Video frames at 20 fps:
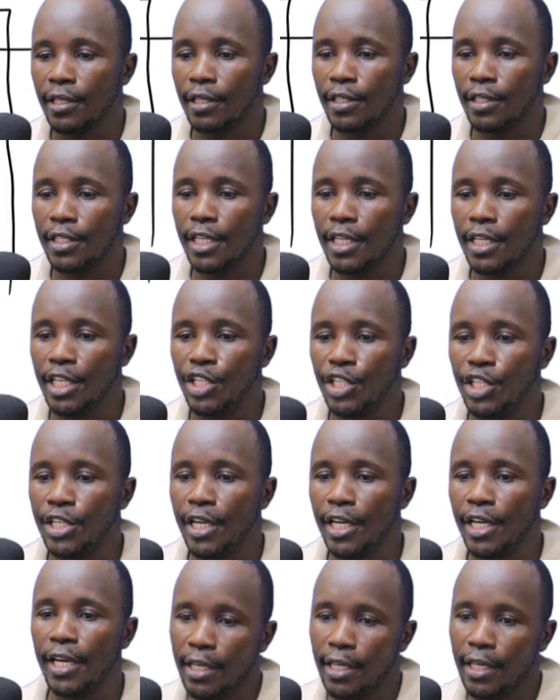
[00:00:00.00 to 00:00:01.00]

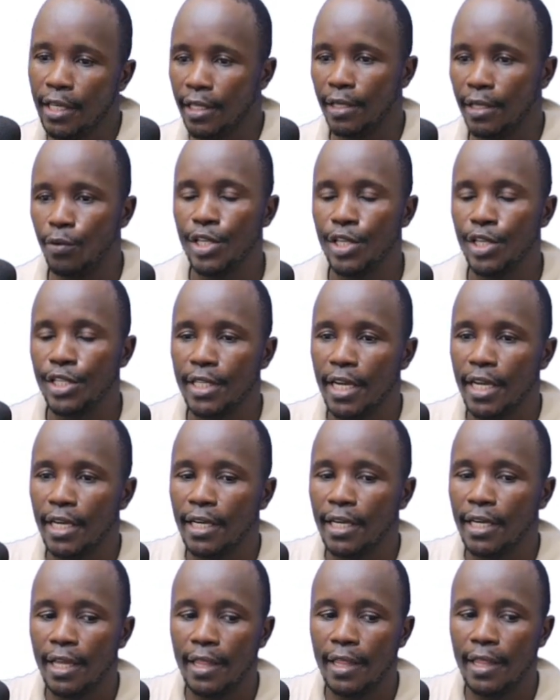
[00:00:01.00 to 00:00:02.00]
Cj, we
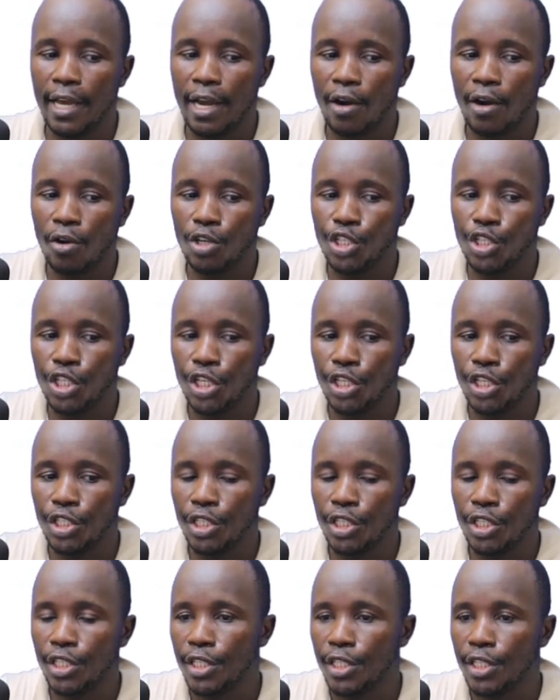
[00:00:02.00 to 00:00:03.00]
said they are not
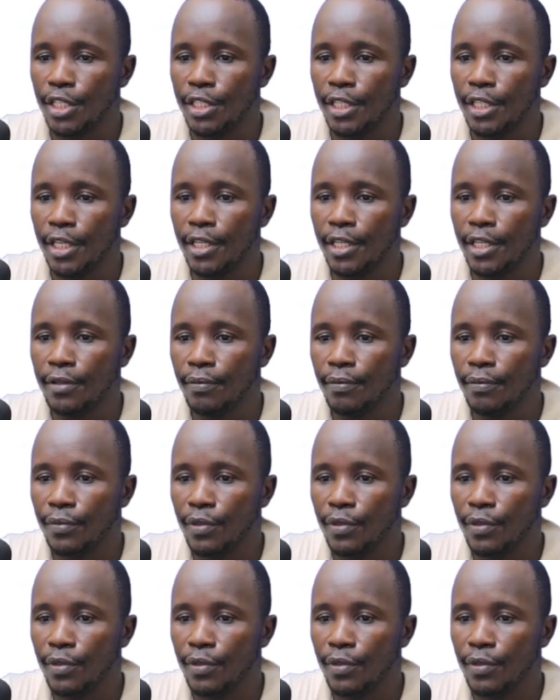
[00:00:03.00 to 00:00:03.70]
changing Cj.